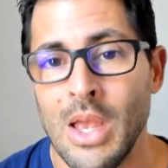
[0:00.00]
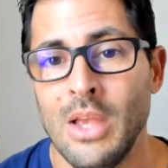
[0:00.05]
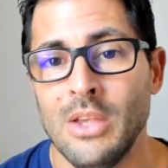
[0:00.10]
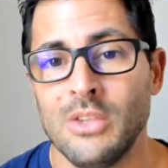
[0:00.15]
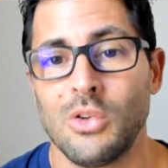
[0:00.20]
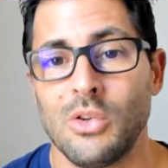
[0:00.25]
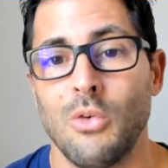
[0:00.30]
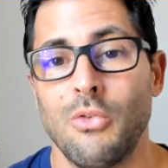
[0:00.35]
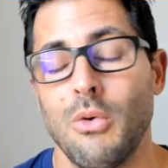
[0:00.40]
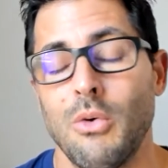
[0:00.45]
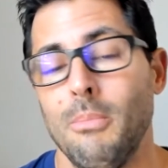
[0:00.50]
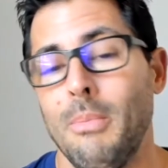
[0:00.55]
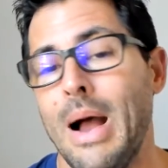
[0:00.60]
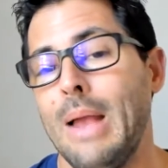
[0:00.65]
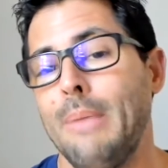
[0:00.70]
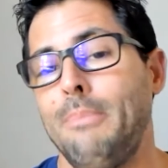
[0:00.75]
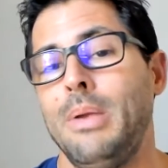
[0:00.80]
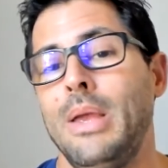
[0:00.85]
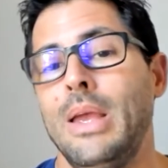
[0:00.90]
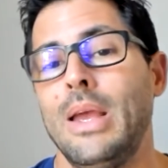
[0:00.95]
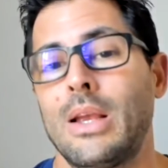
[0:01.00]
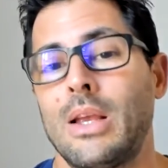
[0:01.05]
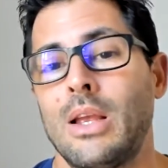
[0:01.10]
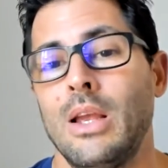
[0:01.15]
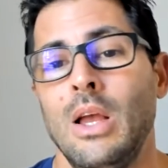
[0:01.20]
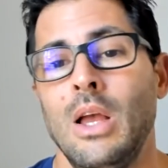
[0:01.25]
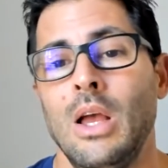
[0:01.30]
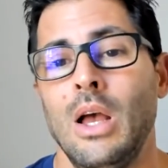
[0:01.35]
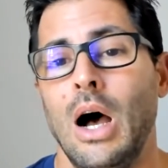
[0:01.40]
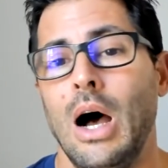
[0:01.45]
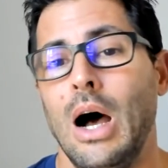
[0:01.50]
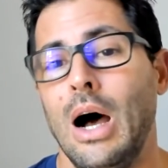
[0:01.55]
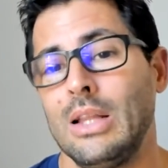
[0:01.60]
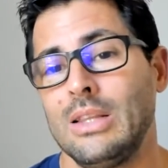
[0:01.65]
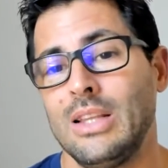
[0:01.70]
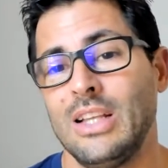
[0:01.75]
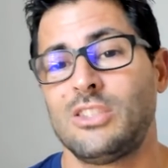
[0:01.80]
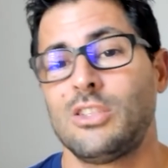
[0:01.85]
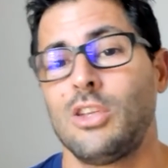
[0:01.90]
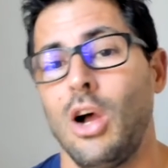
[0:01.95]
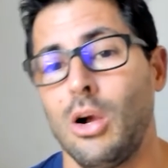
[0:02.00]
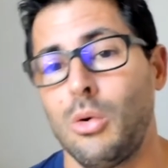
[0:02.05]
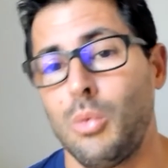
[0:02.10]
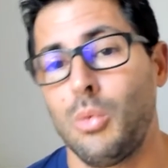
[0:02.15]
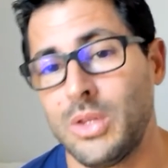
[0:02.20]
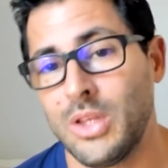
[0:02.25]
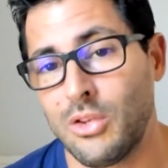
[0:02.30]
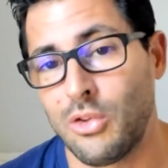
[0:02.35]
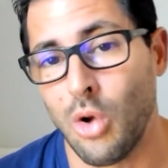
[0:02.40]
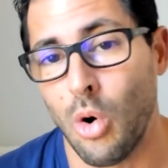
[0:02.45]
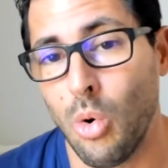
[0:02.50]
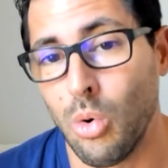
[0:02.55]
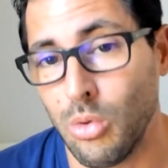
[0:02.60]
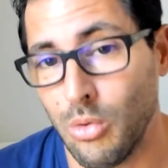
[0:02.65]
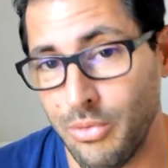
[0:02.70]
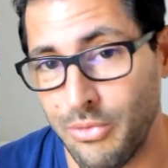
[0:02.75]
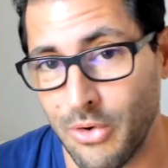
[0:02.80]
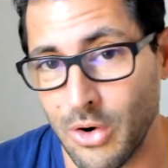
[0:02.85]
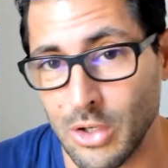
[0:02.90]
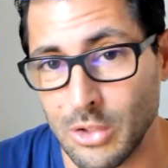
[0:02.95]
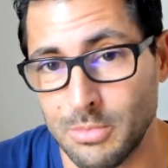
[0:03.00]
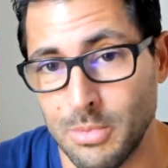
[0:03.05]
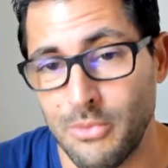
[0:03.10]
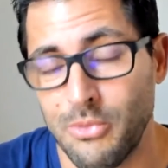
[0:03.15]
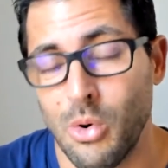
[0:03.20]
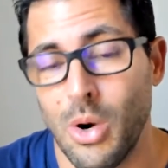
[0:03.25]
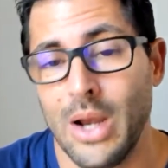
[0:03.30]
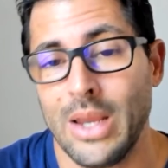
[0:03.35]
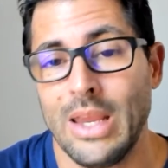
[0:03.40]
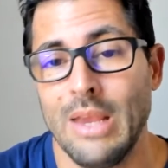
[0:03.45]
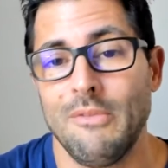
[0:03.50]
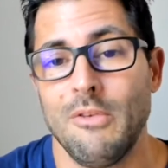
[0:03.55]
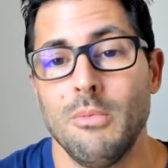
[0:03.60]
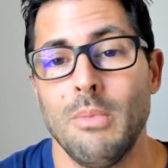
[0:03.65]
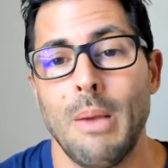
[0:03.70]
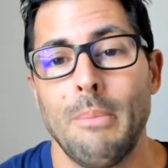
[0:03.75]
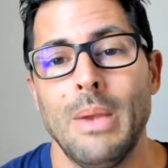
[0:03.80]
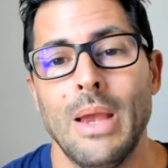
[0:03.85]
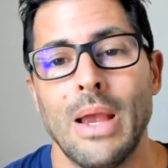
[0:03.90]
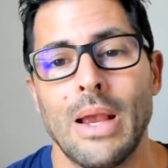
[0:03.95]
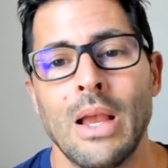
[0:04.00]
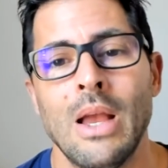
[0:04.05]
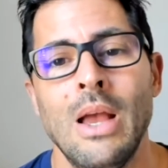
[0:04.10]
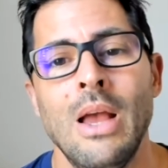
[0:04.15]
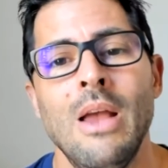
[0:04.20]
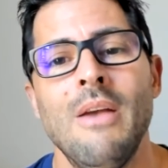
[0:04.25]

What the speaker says: So for my pick, let's talk with the total first before I give you my pick.